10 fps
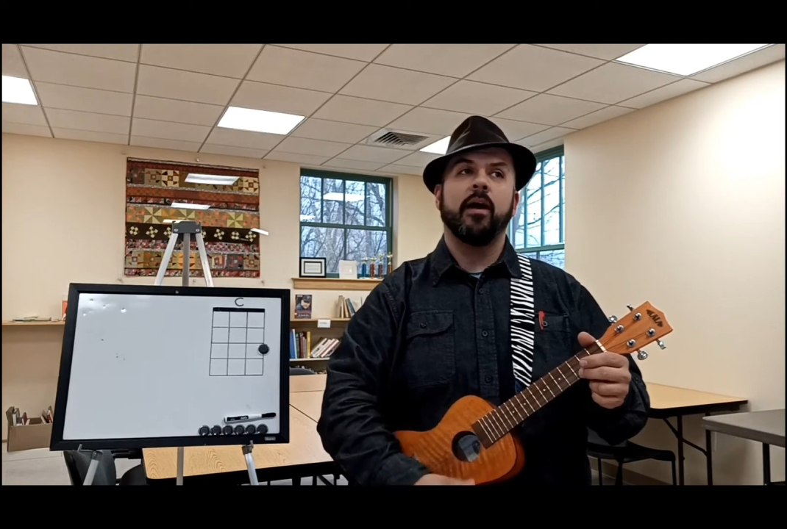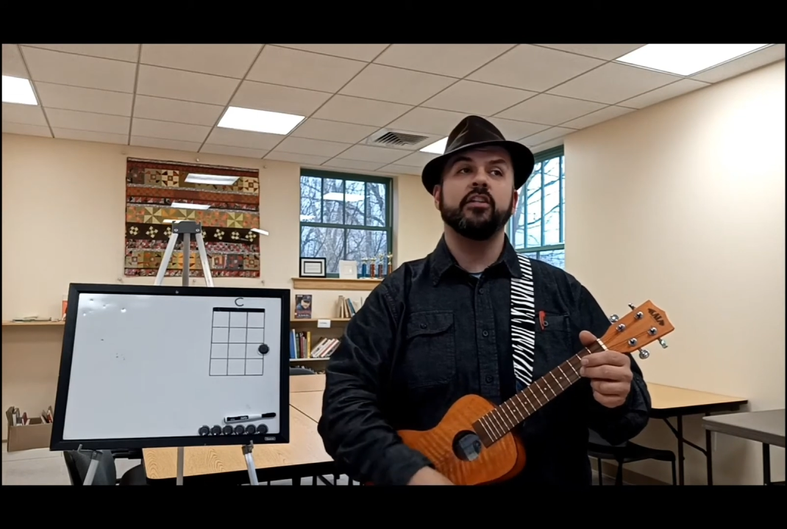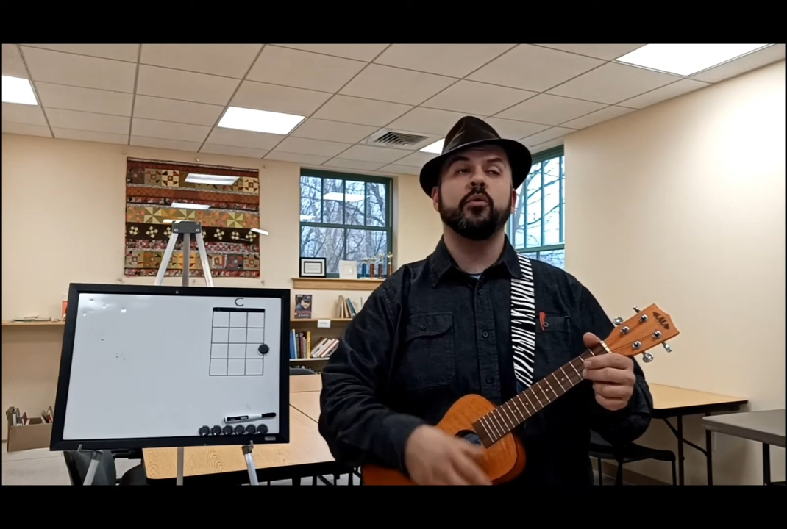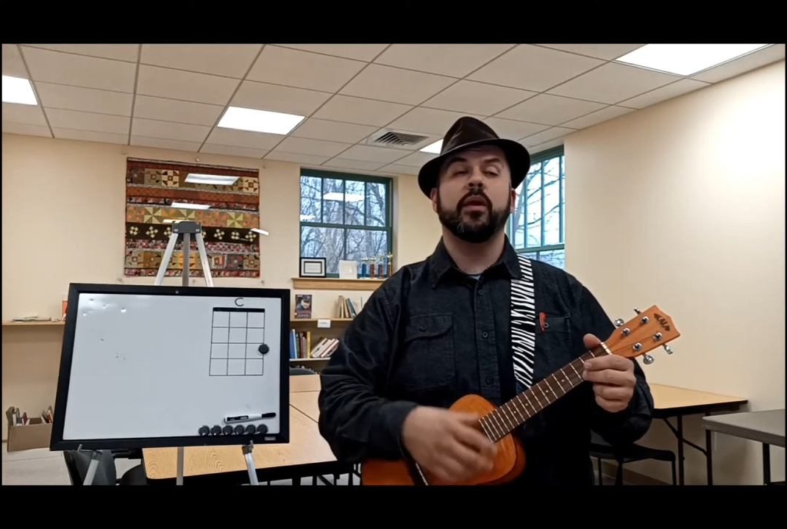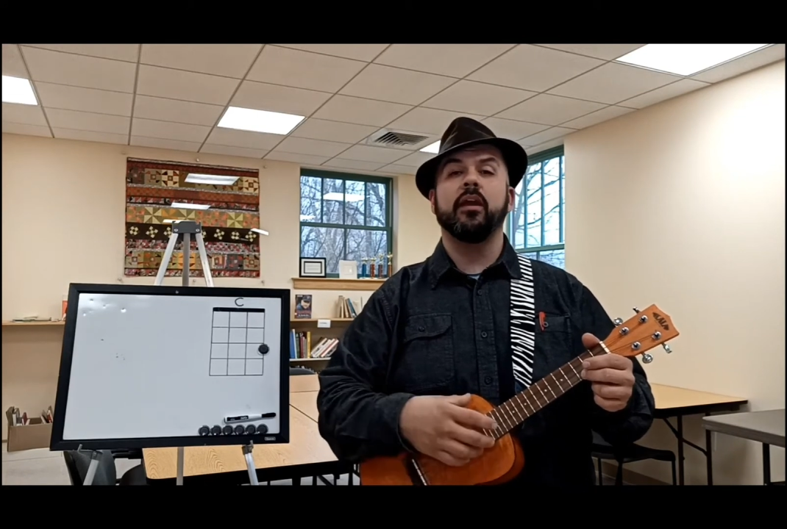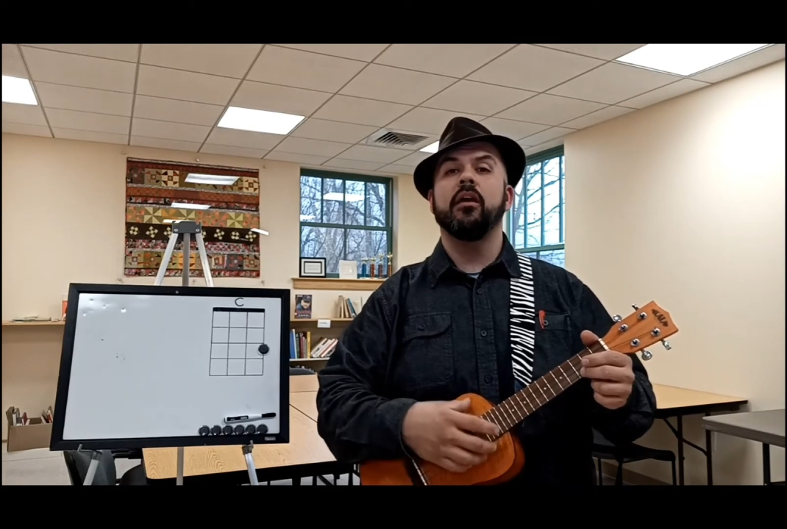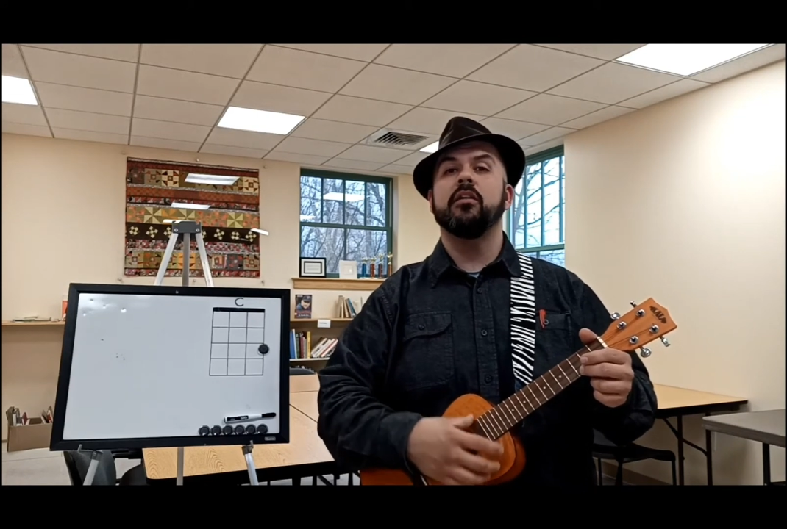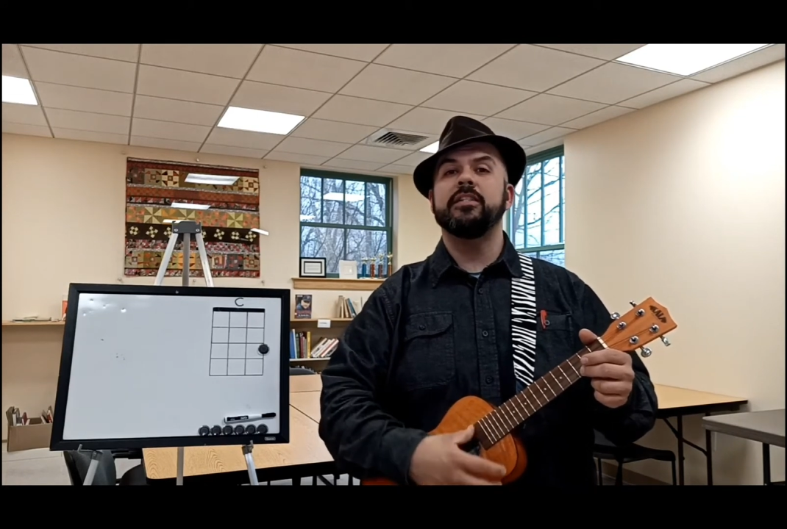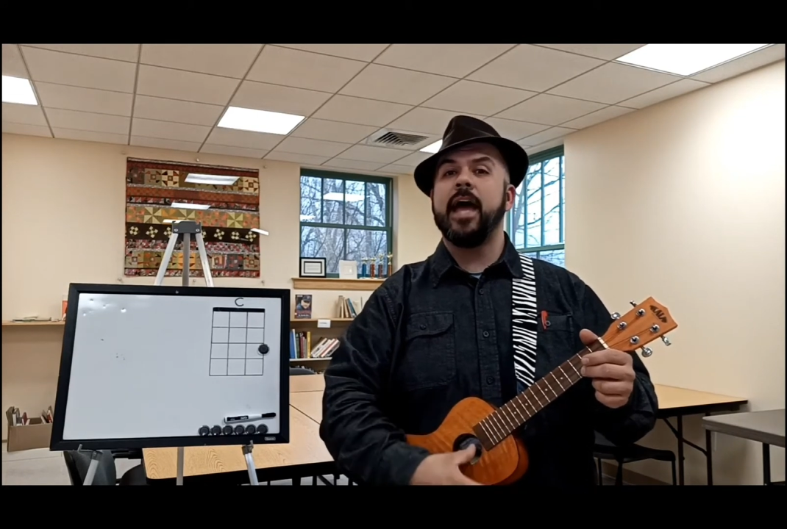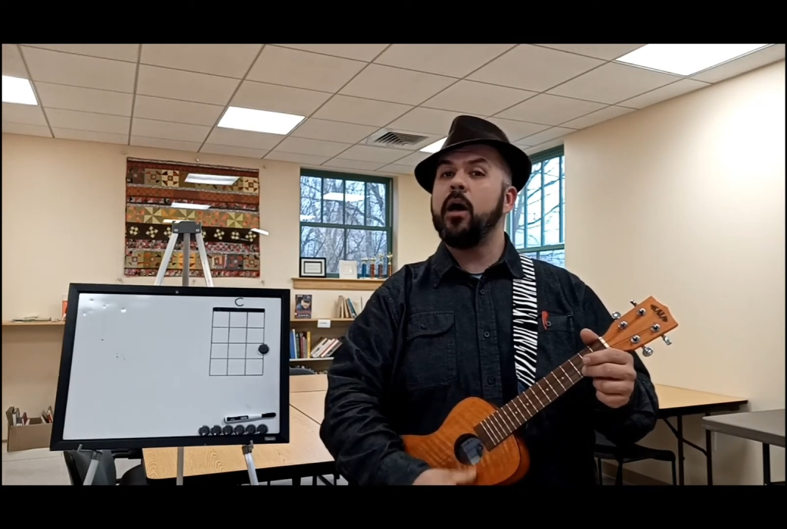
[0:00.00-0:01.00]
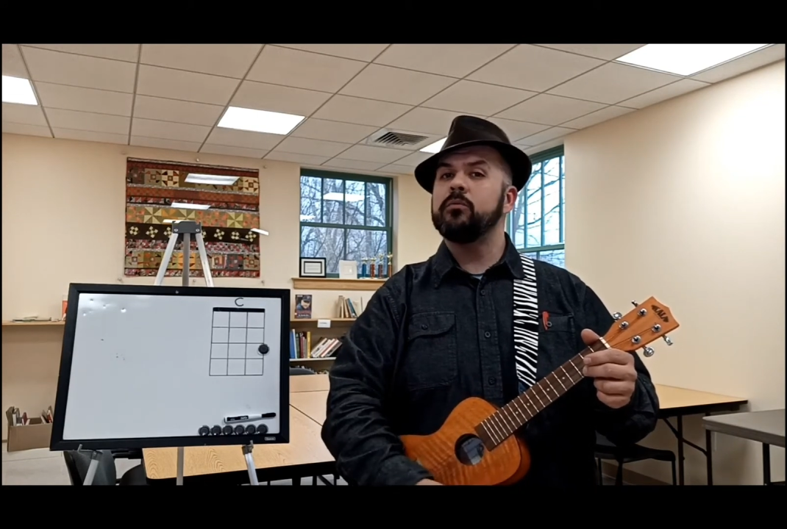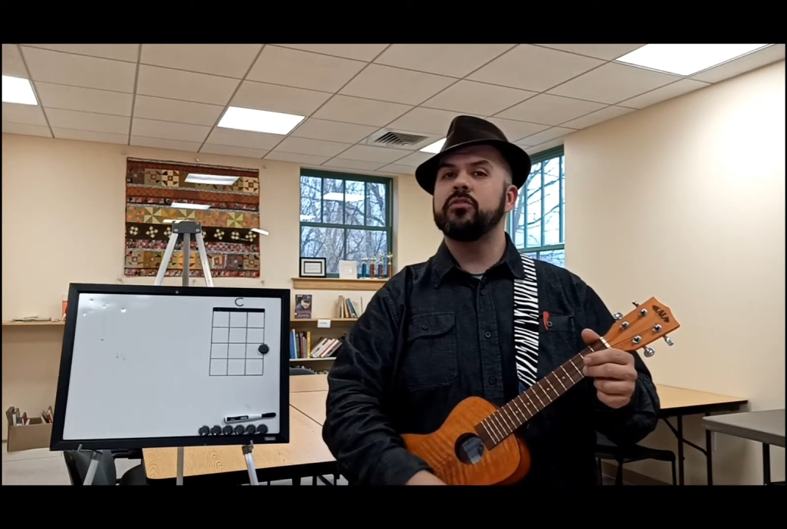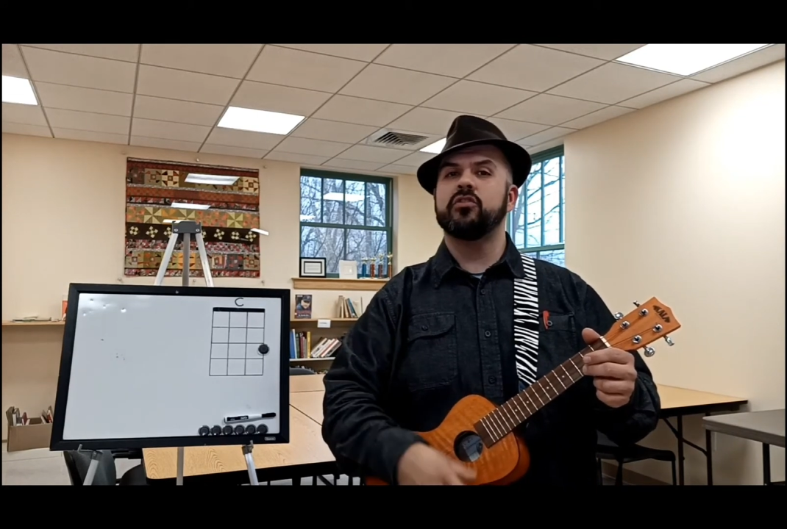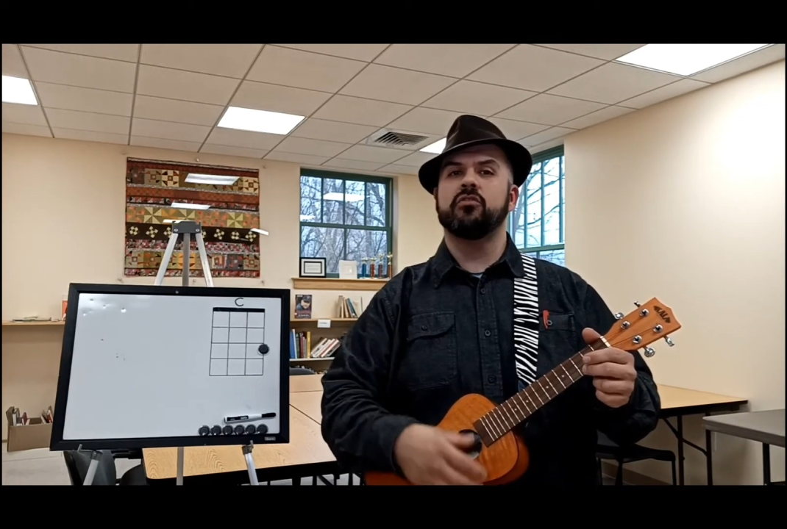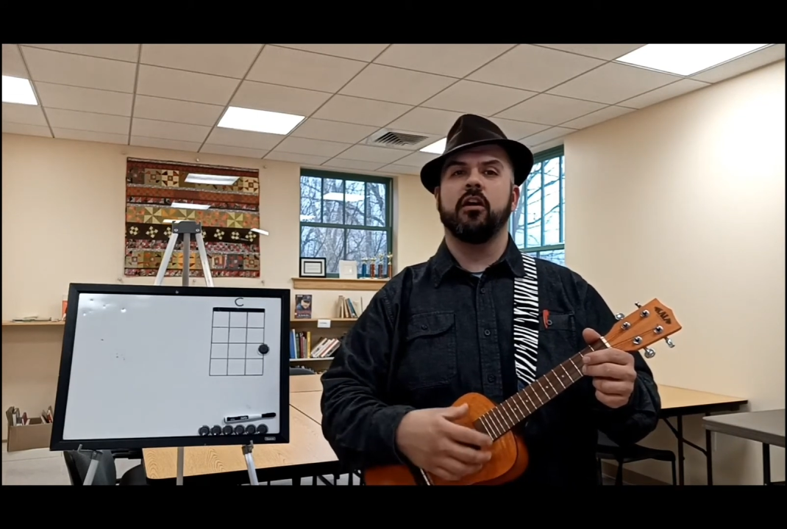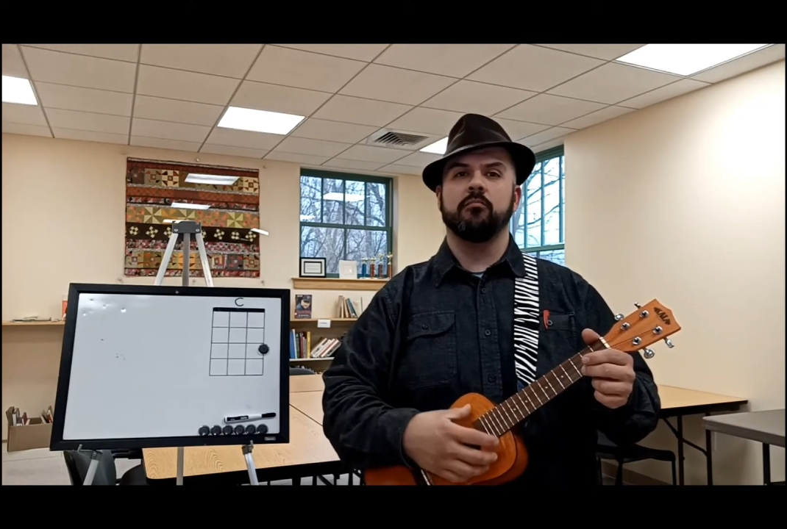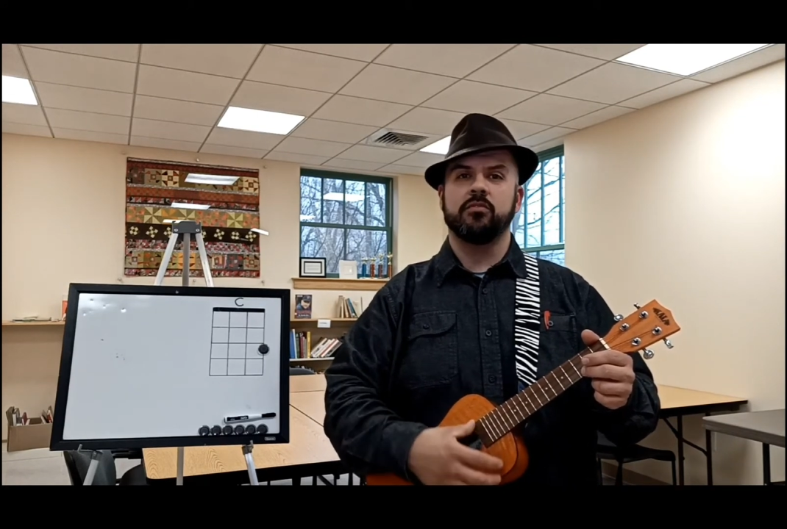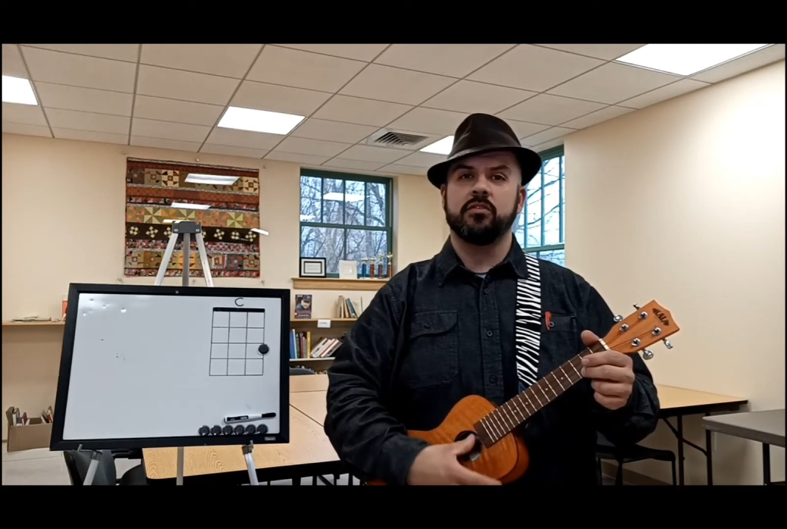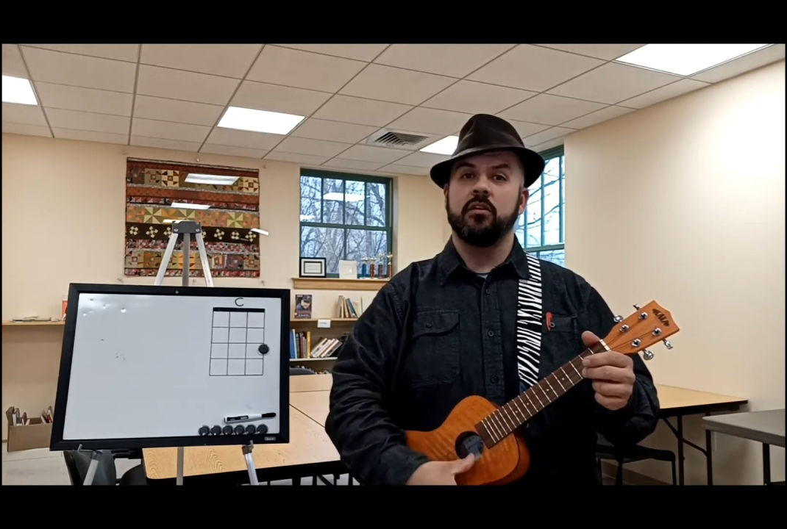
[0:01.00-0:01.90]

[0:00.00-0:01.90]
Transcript: doing down strums.